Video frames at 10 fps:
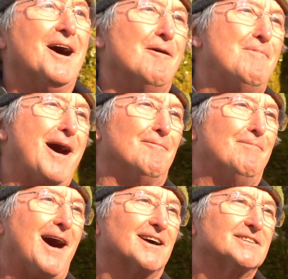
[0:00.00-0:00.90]
about
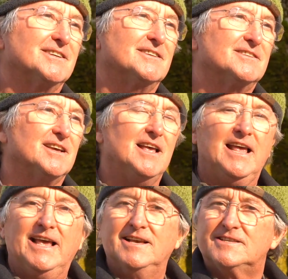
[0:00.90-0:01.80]
boxes
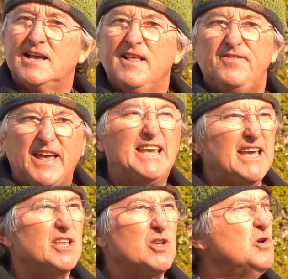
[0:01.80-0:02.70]
is they
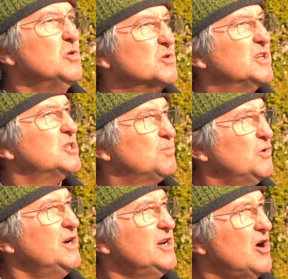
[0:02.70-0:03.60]
get used. It's
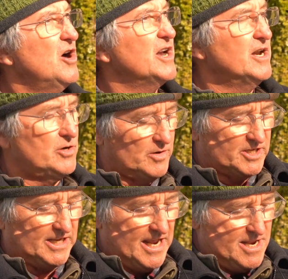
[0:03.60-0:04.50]
pretty darn
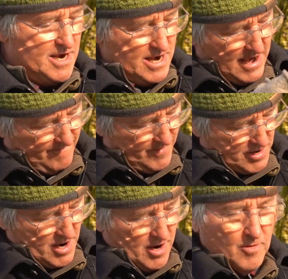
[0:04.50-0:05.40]
interesting, and you never
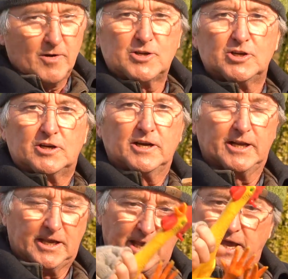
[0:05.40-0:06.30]
know what you're going to
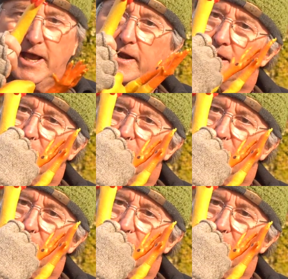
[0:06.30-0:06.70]
get.